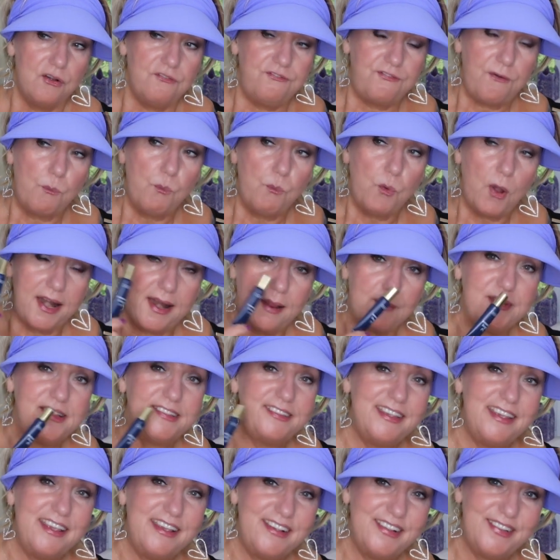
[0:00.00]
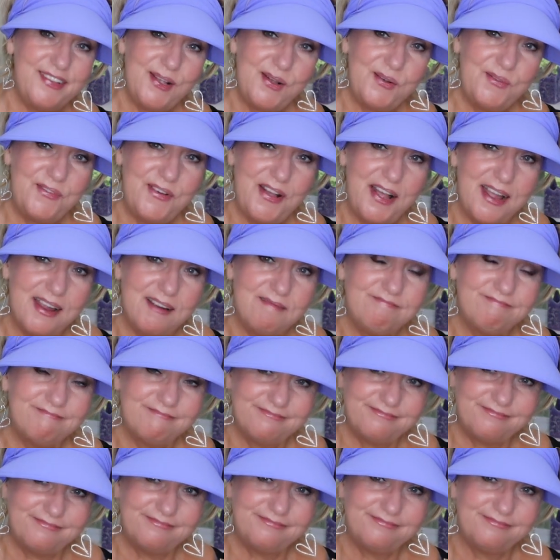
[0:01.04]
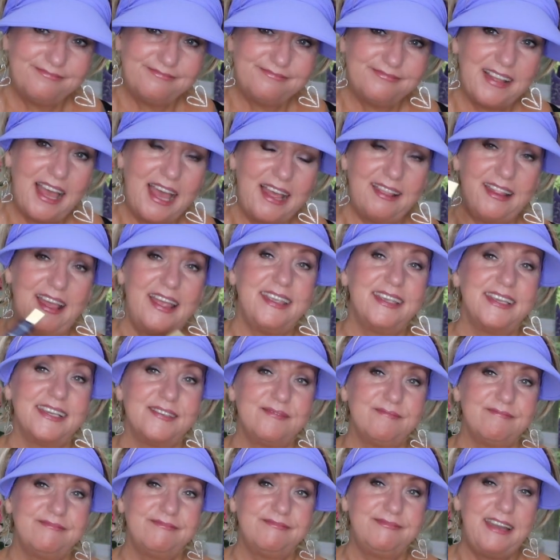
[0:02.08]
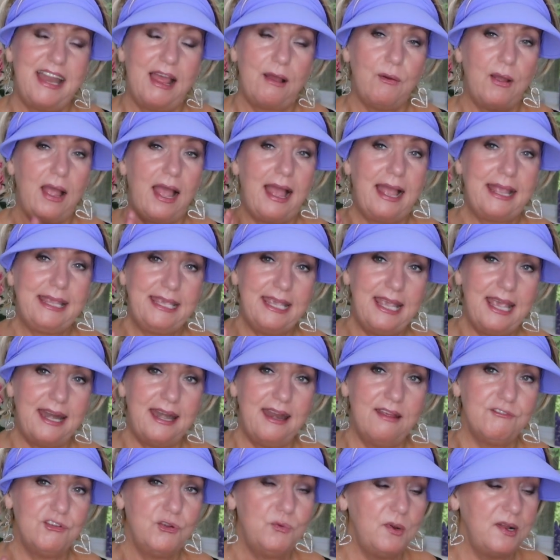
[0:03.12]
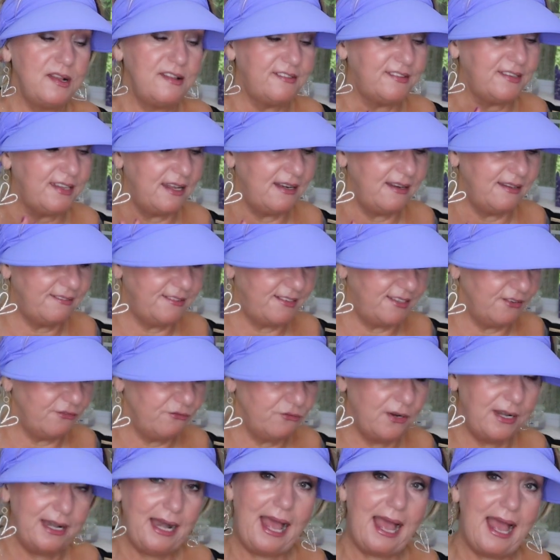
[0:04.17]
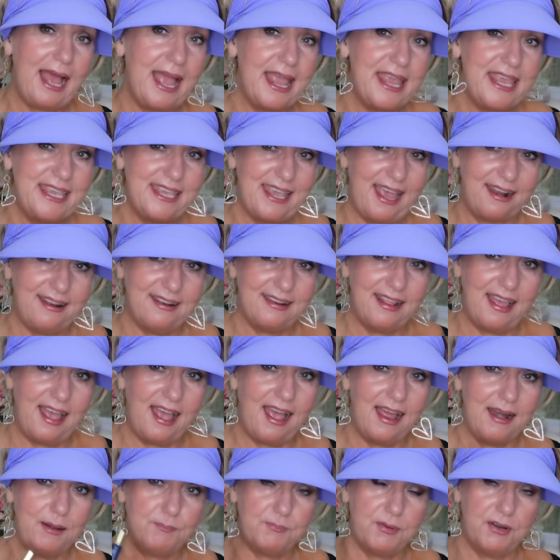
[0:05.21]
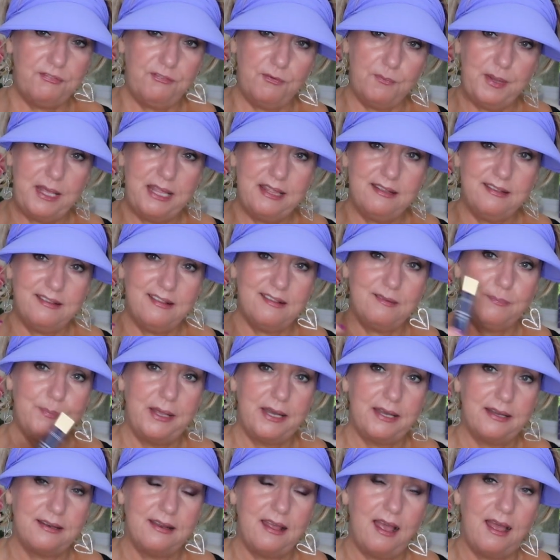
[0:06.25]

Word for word: from what I'm seeing so far, I like it. Now, again, everyone's skin is different. I get that, but for me, this has been